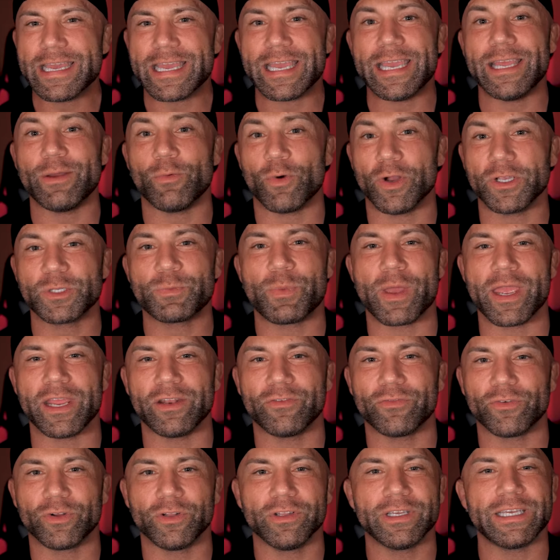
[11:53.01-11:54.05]
It was
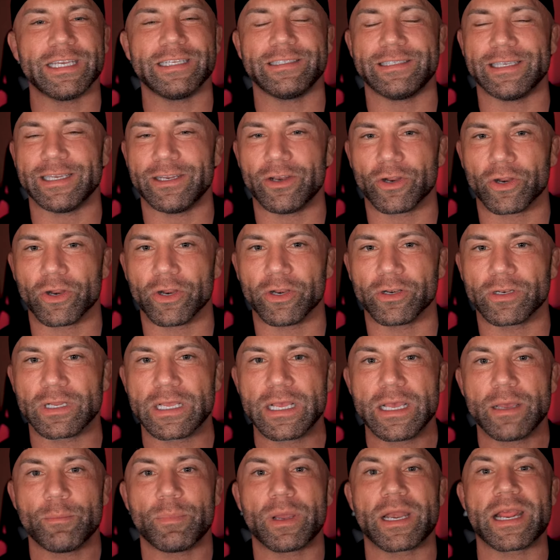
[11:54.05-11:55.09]
painful, it did hurt,
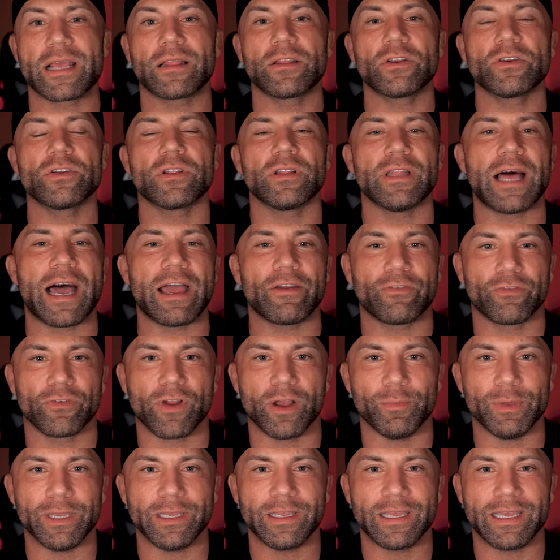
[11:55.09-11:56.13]
but I learned a lot
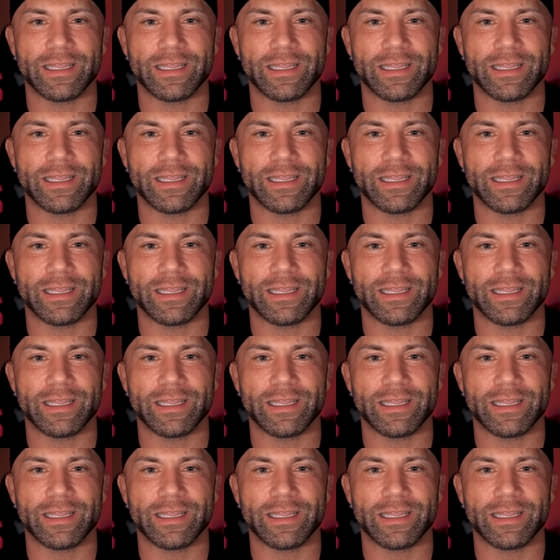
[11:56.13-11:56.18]
from it.